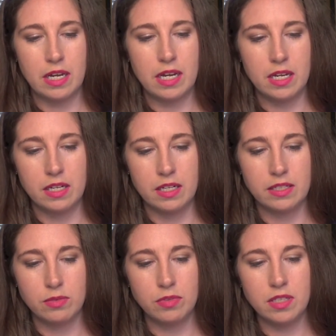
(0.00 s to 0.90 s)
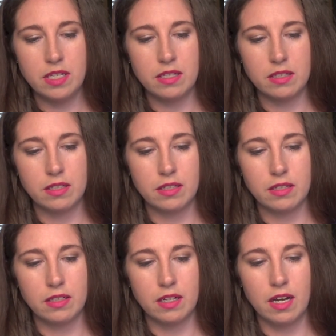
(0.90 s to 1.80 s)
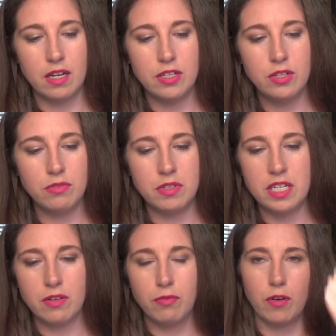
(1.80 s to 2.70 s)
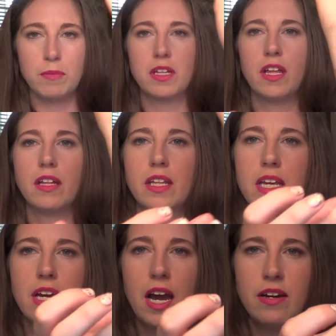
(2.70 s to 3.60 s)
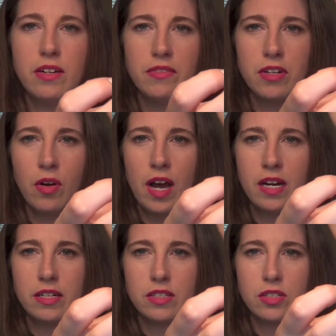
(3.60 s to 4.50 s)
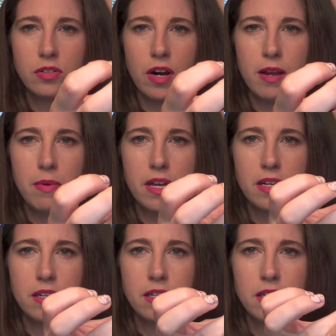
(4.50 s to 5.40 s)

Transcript: And it's really a unique formula. Like, I don't even know how to describe it.